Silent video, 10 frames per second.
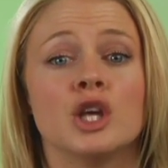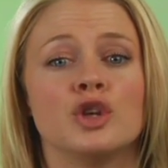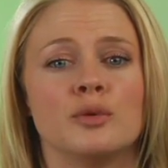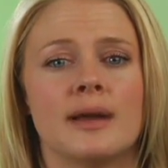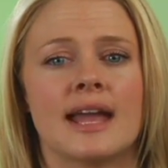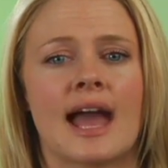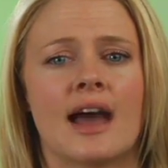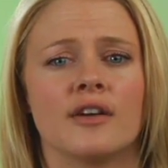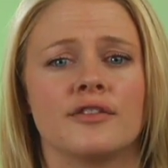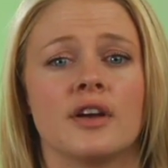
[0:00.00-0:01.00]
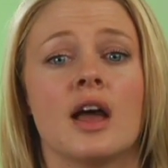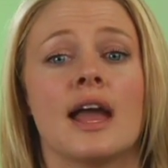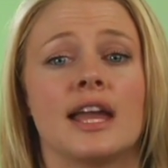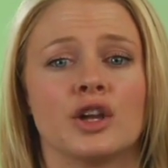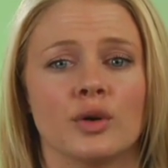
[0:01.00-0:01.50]
you may have
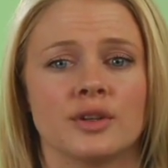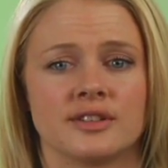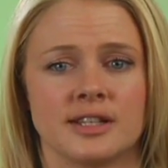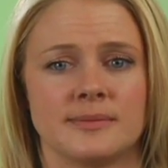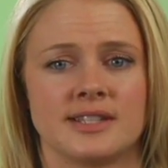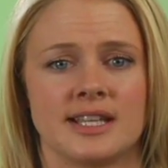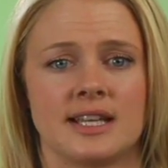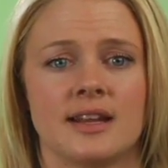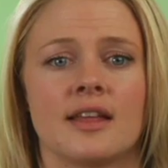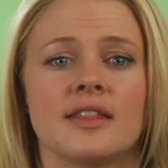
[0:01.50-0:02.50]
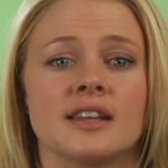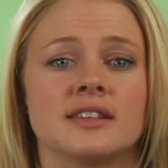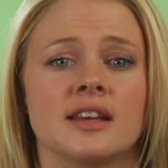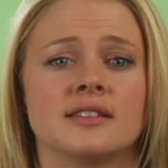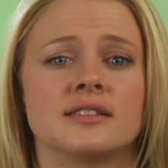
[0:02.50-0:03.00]
a go-to-sleep scene that
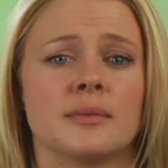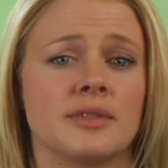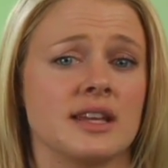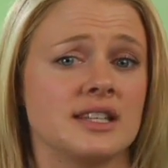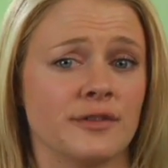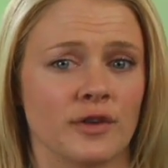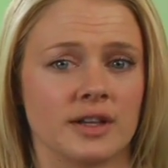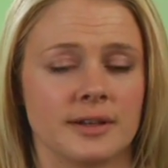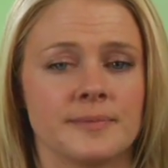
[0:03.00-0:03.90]
does something different.